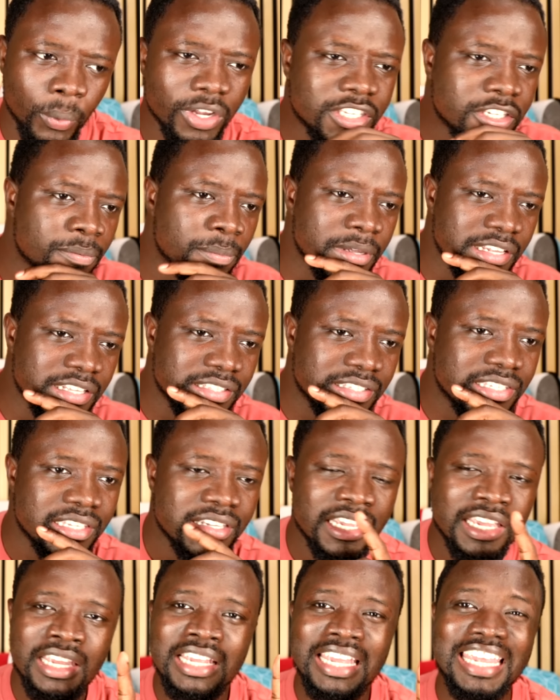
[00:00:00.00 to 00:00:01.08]
Which means
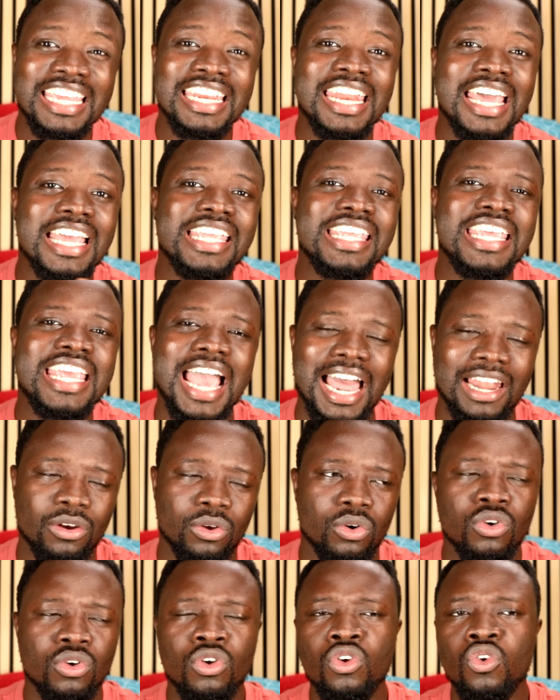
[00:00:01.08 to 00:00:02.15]
in a year,
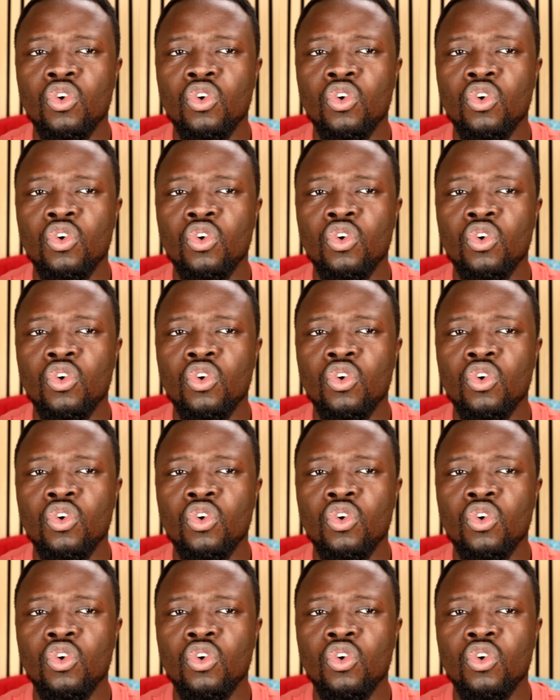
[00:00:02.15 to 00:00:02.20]
no,